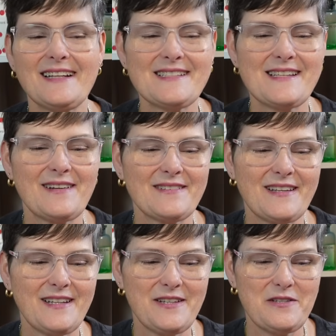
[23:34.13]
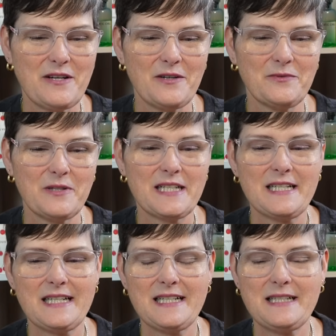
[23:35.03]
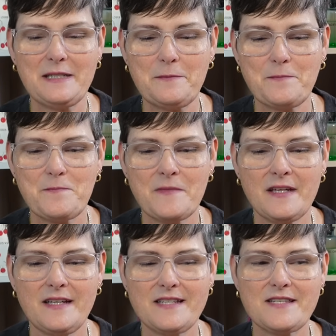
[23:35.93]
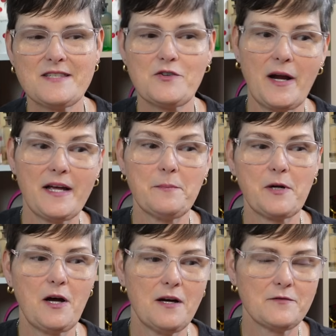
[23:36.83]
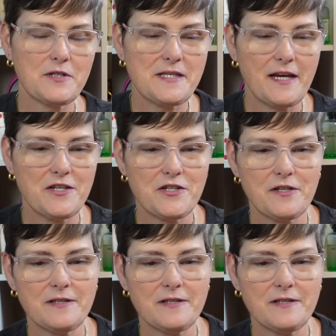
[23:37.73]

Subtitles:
It's that thing you don't want to strike up a conversation.